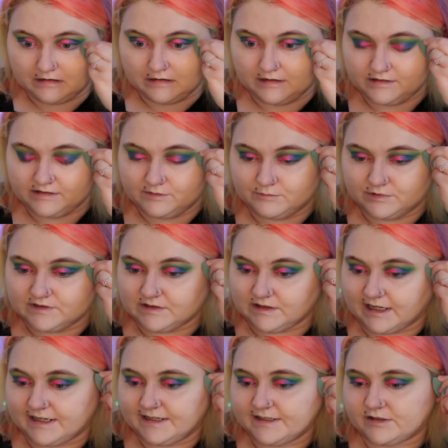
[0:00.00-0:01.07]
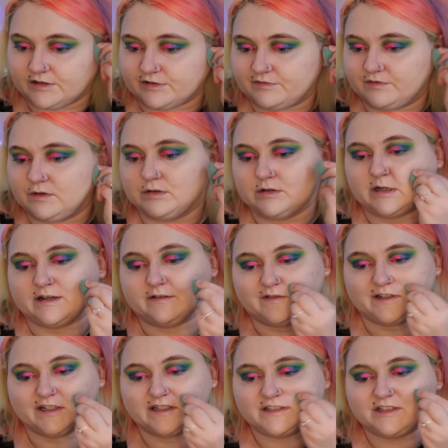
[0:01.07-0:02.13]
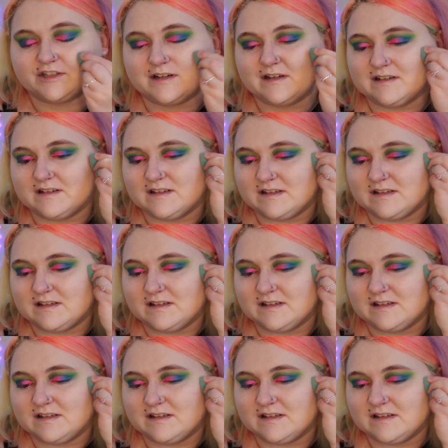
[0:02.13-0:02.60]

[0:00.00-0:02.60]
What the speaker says: Nothing was light or full coverage.